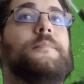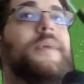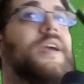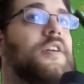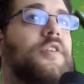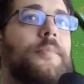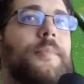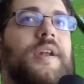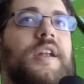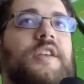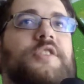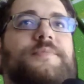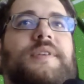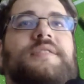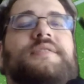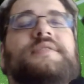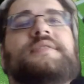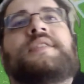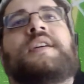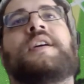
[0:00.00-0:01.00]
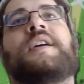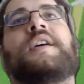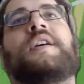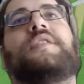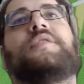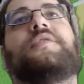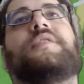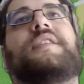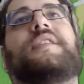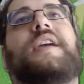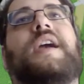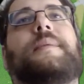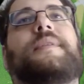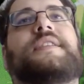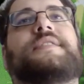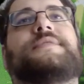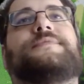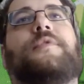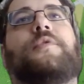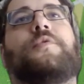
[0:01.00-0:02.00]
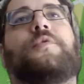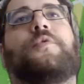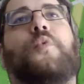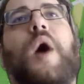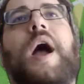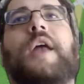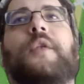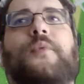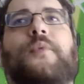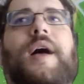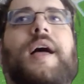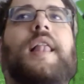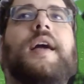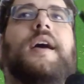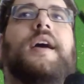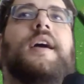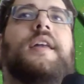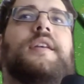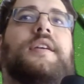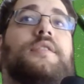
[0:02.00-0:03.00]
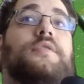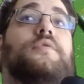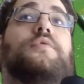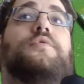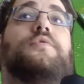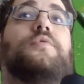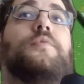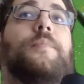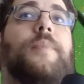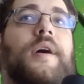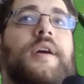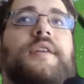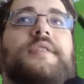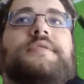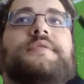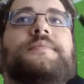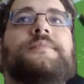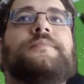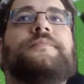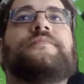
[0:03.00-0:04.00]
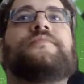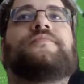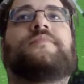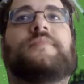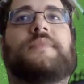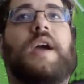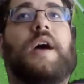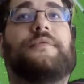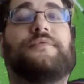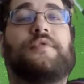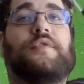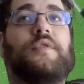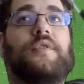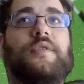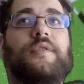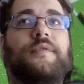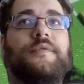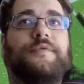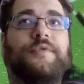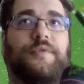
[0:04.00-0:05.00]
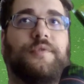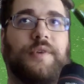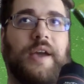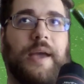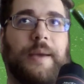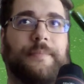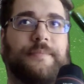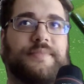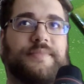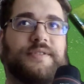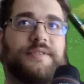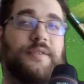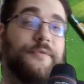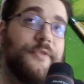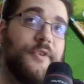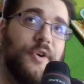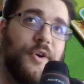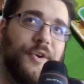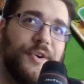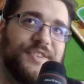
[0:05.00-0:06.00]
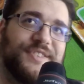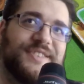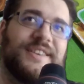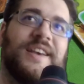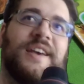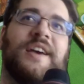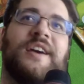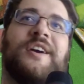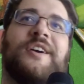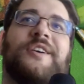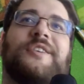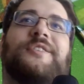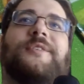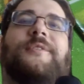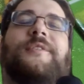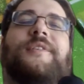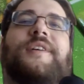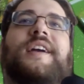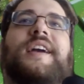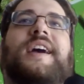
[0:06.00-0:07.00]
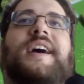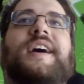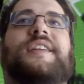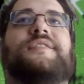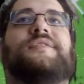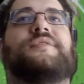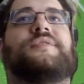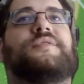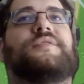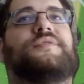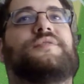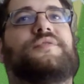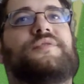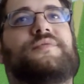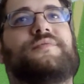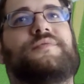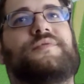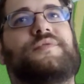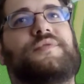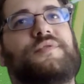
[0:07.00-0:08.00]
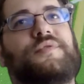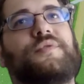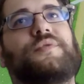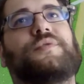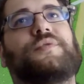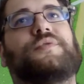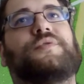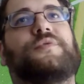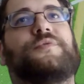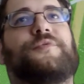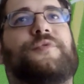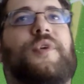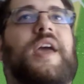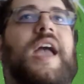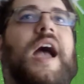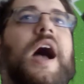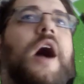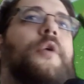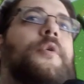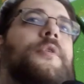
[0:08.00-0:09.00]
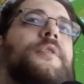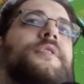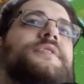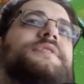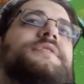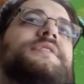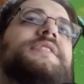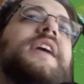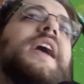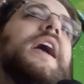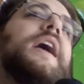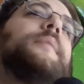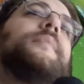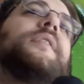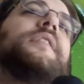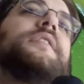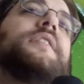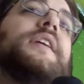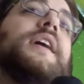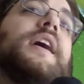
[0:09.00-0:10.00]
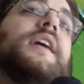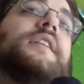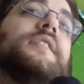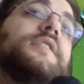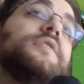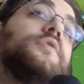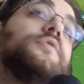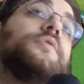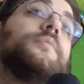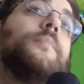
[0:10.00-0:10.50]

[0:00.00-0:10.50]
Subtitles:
micromanagements, the game does flow quite well, and in the 2 players, after two games, of course, you will get the 2 to 3 hours game indicated.